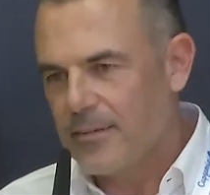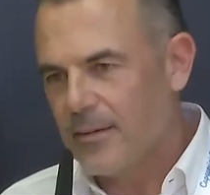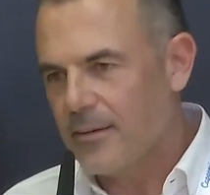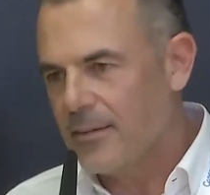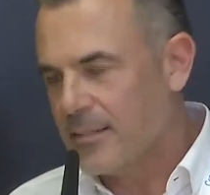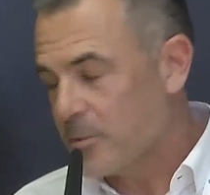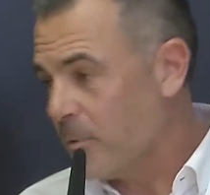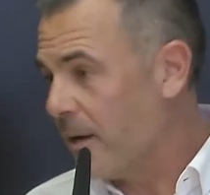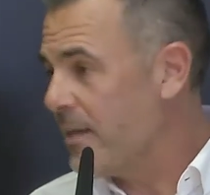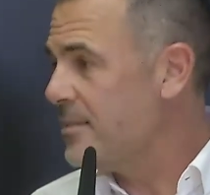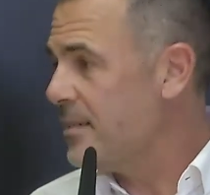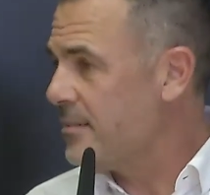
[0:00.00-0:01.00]
that's why
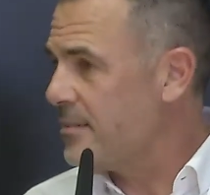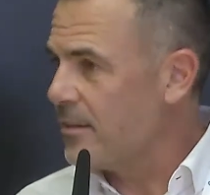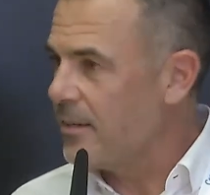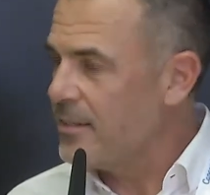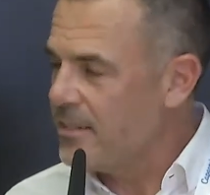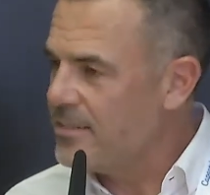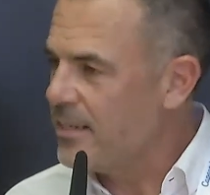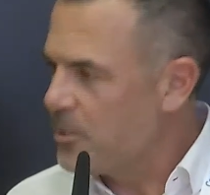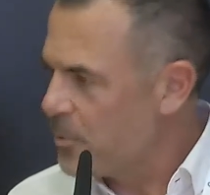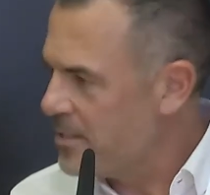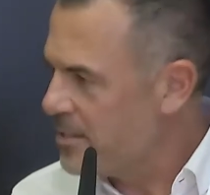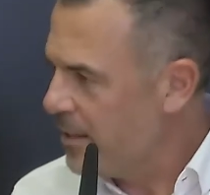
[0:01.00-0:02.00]
is it it is
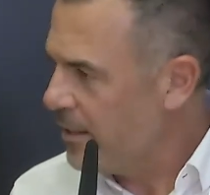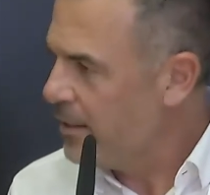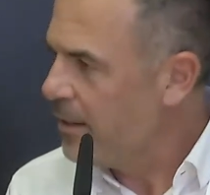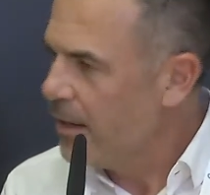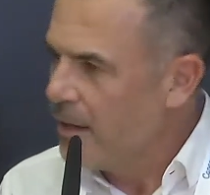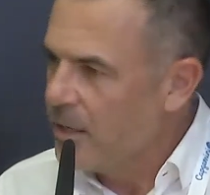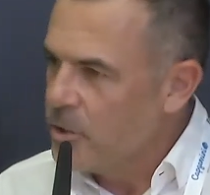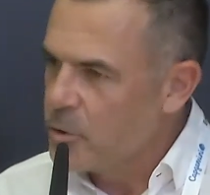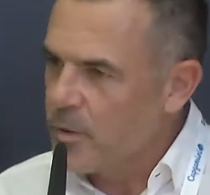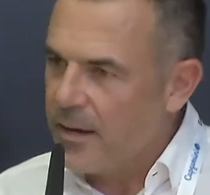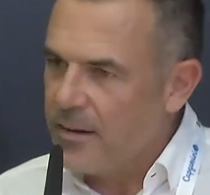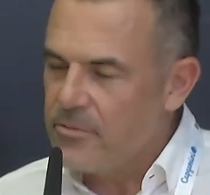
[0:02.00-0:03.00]
interesting
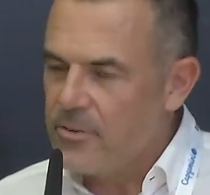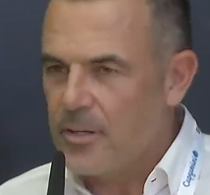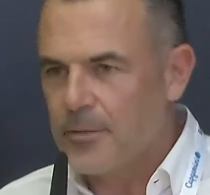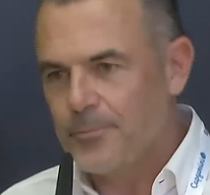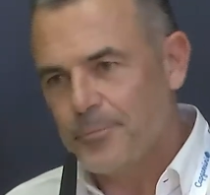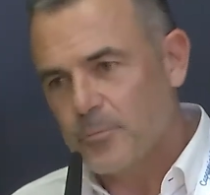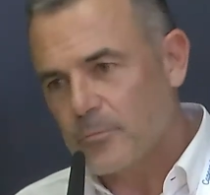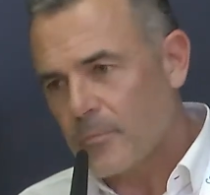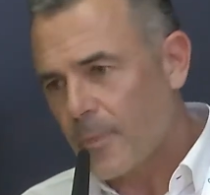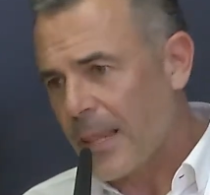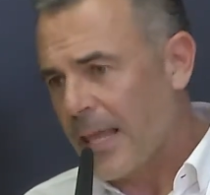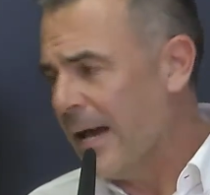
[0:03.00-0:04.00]
to have
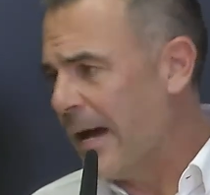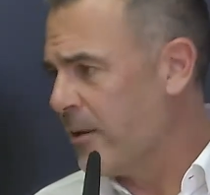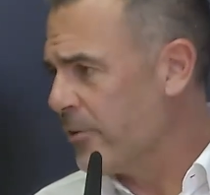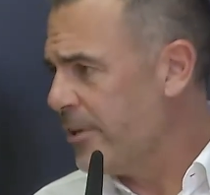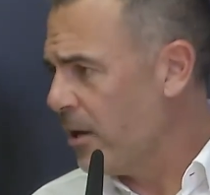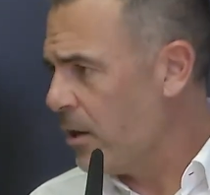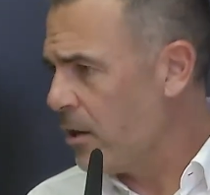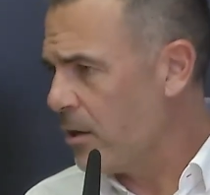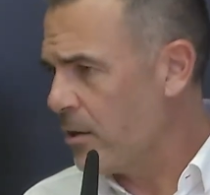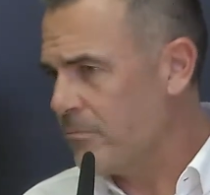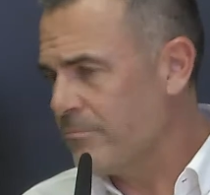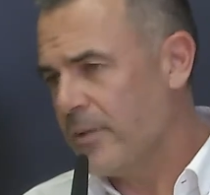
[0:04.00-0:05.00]

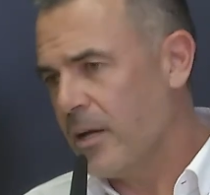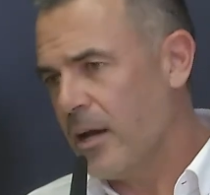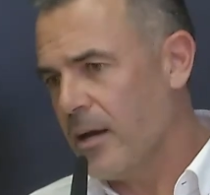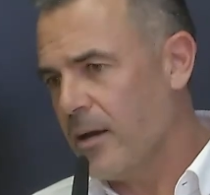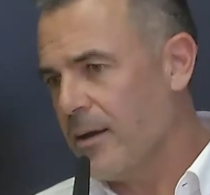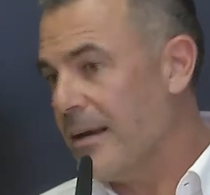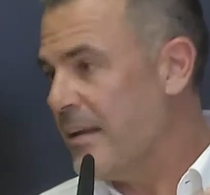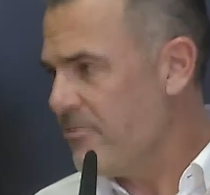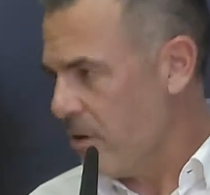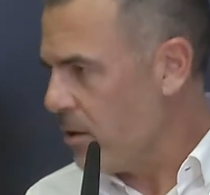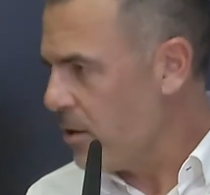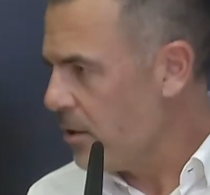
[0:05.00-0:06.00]
another
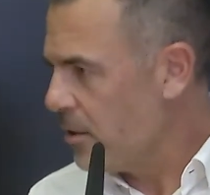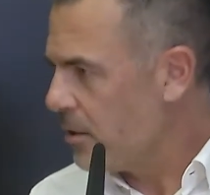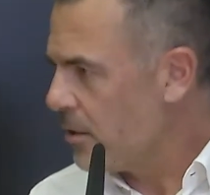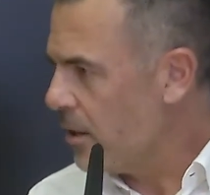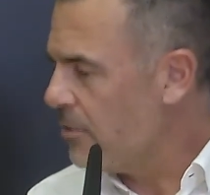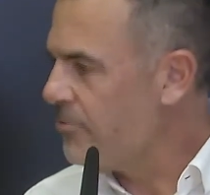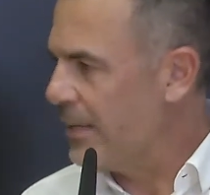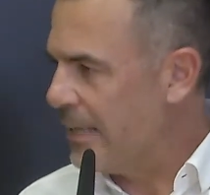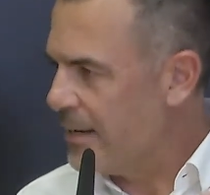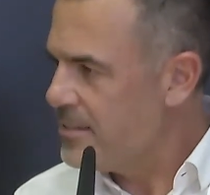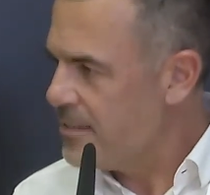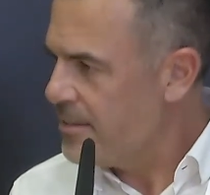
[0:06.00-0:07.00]
level of
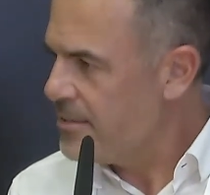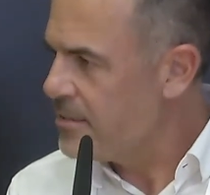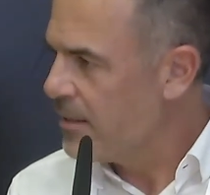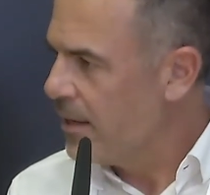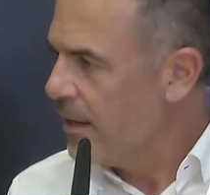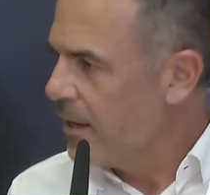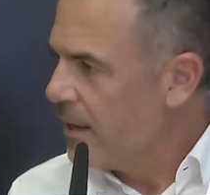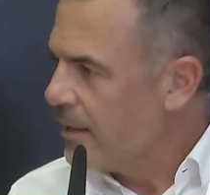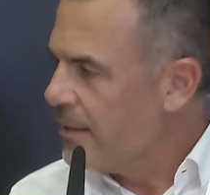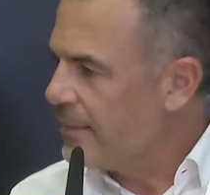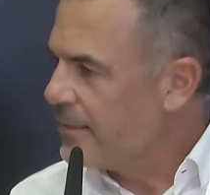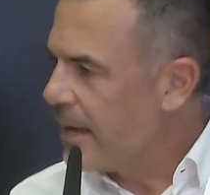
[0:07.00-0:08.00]
analysis
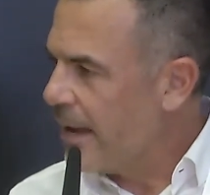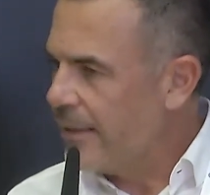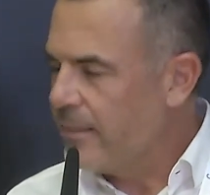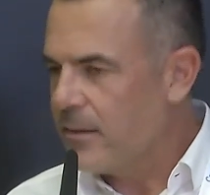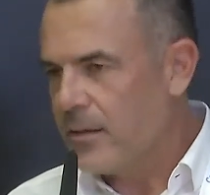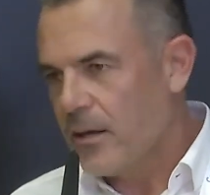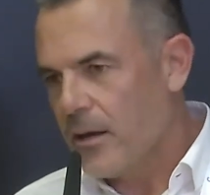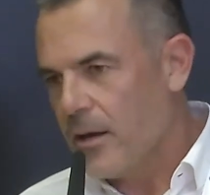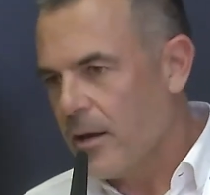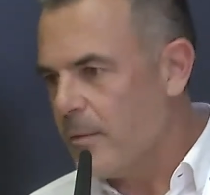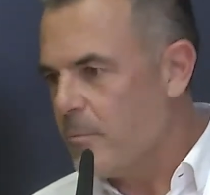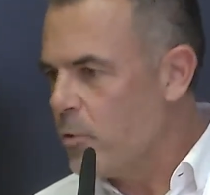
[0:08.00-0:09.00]
that can
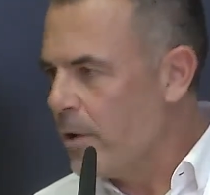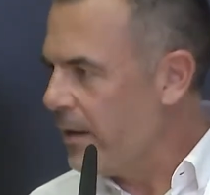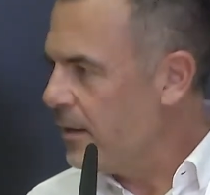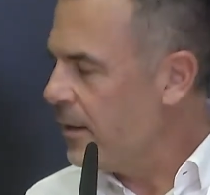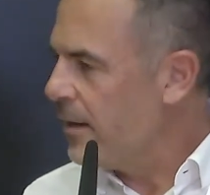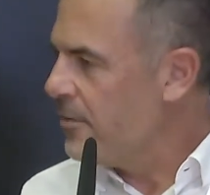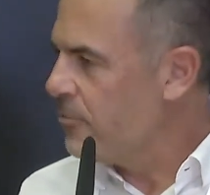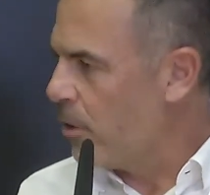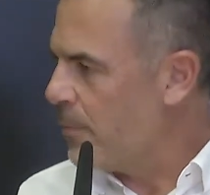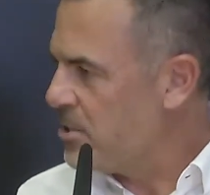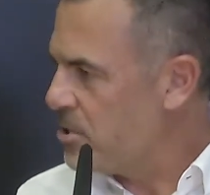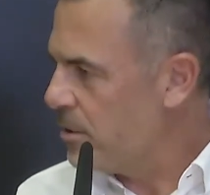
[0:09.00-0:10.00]
bring
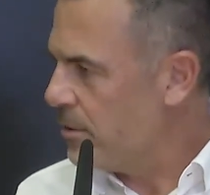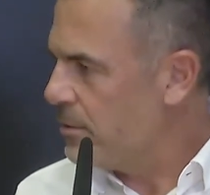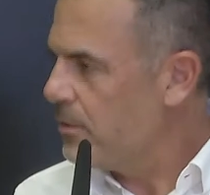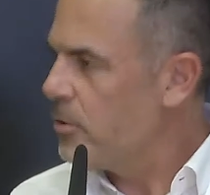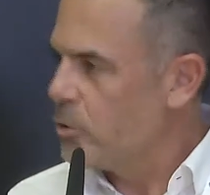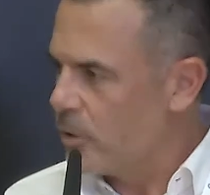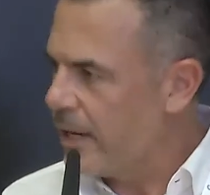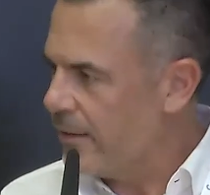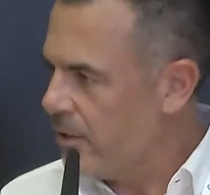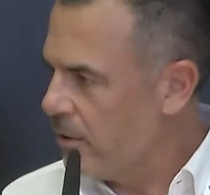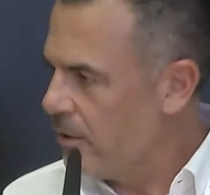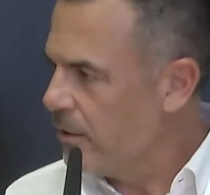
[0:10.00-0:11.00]
information
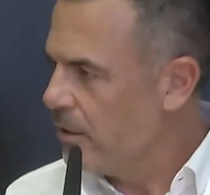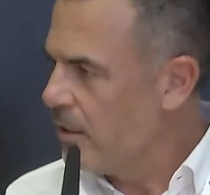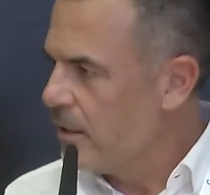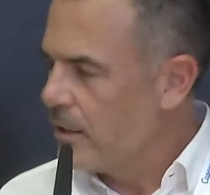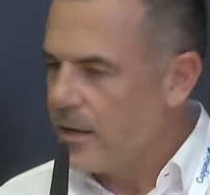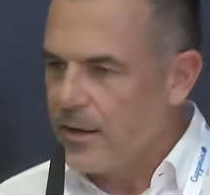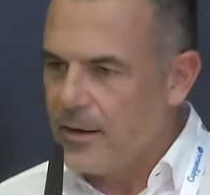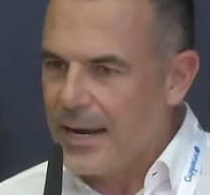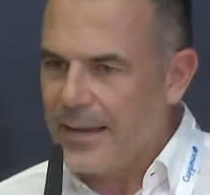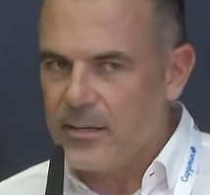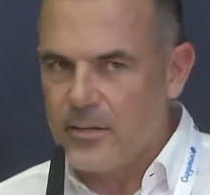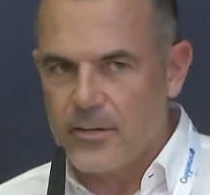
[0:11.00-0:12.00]
together
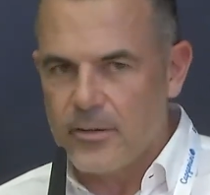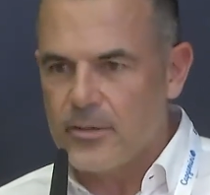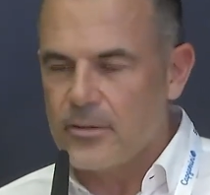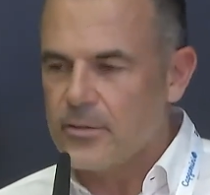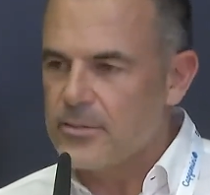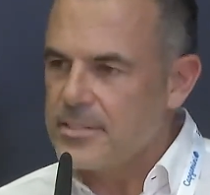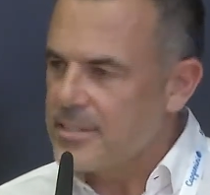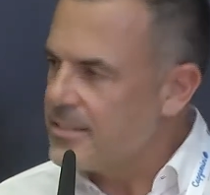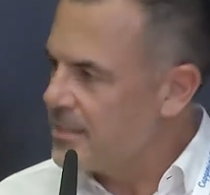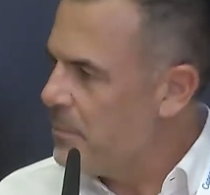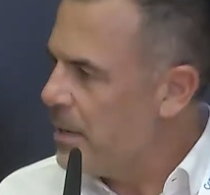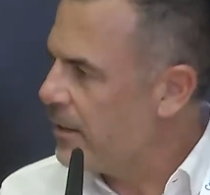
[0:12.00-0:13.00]
like a
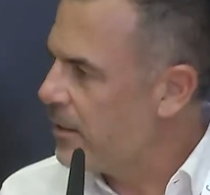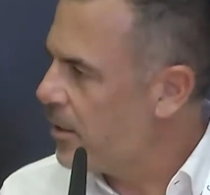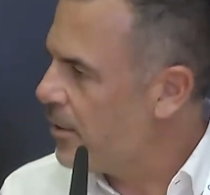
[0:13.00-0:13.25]
systemic